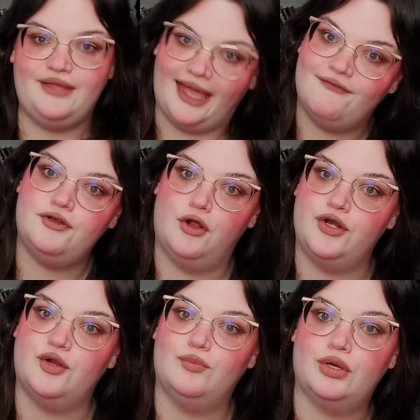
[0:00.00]
Gavin on
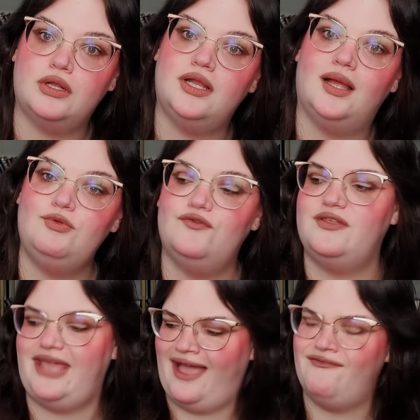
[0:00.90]
your book club. You
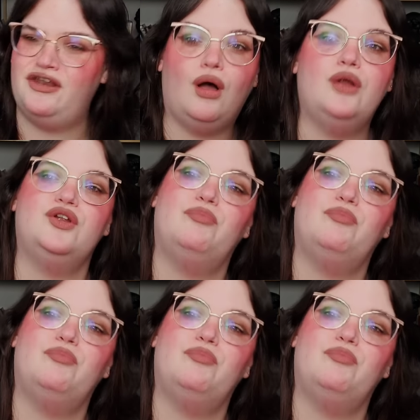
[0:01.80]
have Gavin on your